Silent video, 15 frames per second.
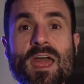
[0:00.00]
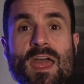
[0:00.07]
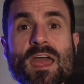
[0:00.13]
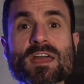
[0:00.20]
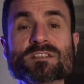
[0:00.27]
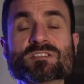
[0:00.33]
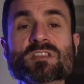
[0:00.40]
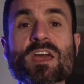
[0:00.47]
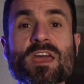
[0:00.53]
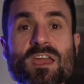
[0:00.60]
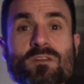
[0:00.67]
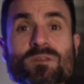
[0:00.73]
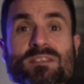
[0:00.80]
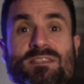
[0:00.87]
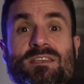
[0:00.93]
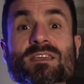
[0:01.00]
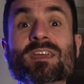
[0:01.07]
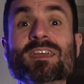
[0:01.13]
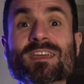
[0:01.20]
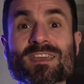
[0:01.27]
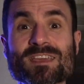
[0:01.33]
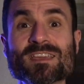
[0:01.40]
Hedged Equity
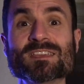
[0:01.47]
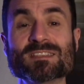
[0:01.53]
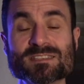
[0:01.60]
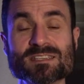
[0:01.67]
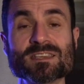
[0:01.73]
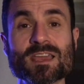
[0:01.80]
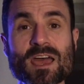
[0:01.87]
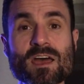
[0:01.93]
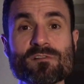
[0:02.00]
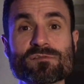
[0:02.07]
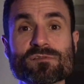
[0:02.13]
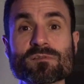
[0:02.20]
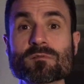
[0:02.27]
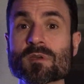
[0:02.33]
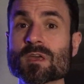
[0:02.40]
ETF.